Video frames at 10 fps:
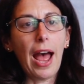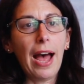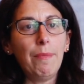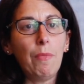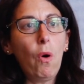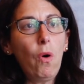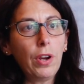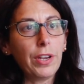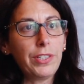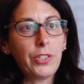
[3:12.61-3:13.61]

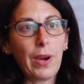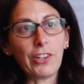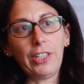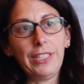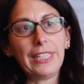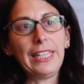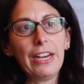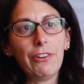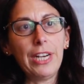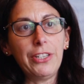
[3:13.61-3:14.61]
August to actually
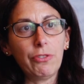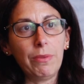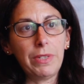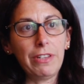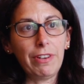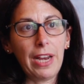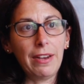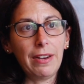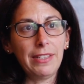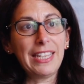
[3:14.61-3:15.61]
declare an interim
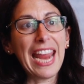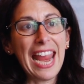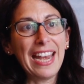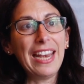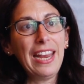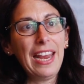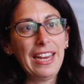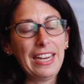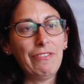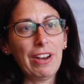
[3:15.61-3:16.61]
dividend, and has again
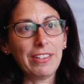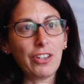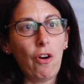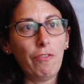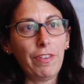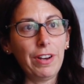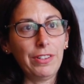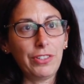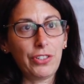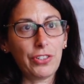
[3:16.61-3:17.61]
given us
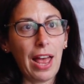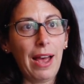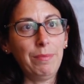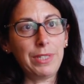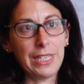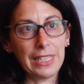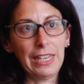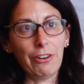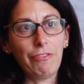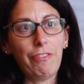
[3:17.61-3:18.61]
confidence to
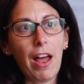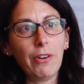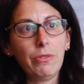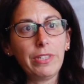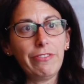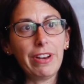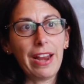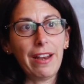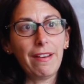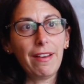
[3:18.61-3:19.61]
declare a final
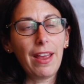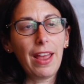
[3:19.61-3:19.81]
dividend